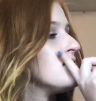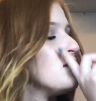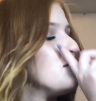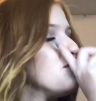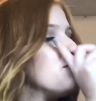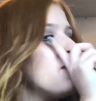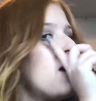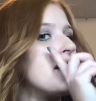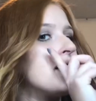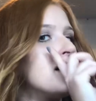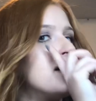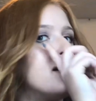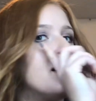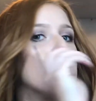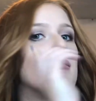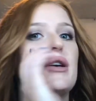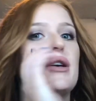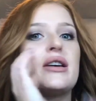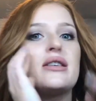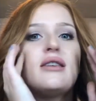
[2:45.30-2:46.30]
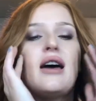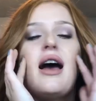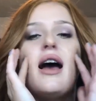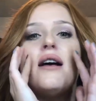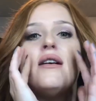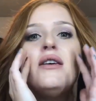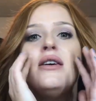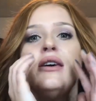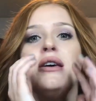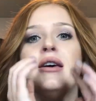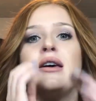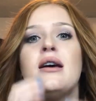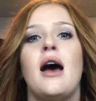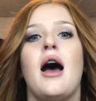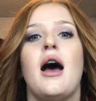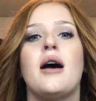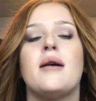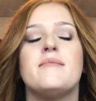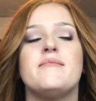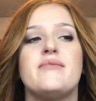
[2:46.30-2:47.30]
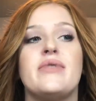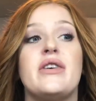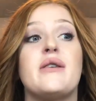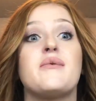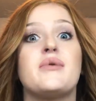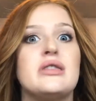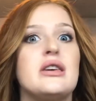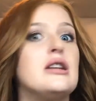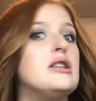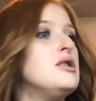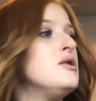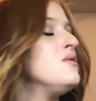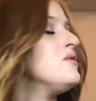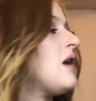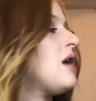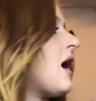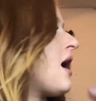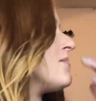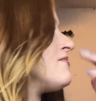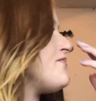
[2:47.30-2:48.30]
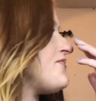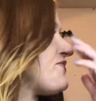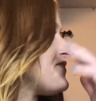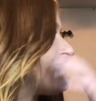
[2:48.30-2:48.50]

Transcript: they'll bracket it up like that. Now, when they do that,